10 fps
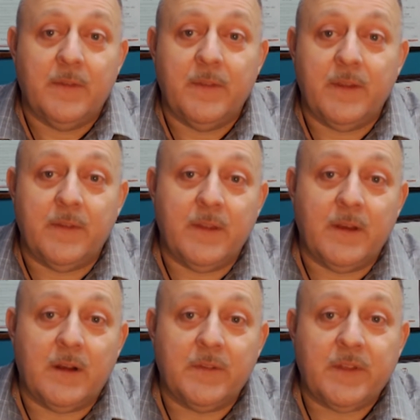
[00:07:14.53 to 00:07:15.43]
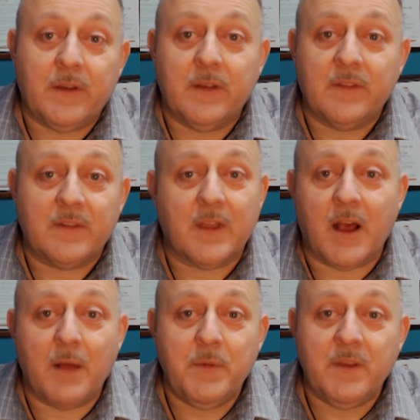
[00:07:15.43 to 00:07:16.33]
then they'll tell us to
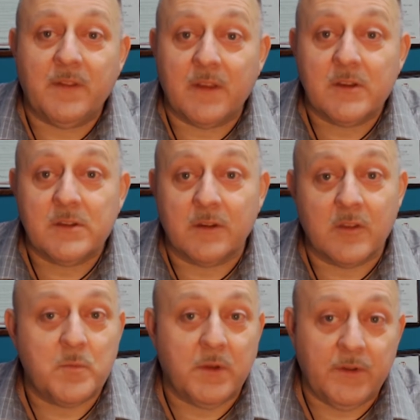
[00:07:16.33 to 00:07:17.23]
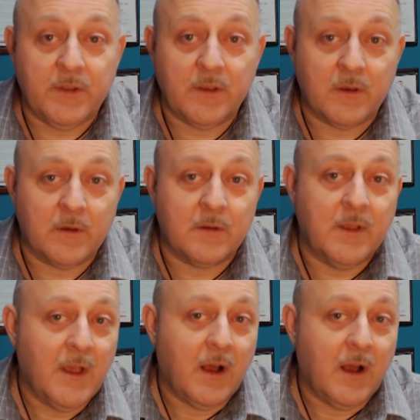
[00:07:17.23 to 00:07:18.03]
copy a section of the building code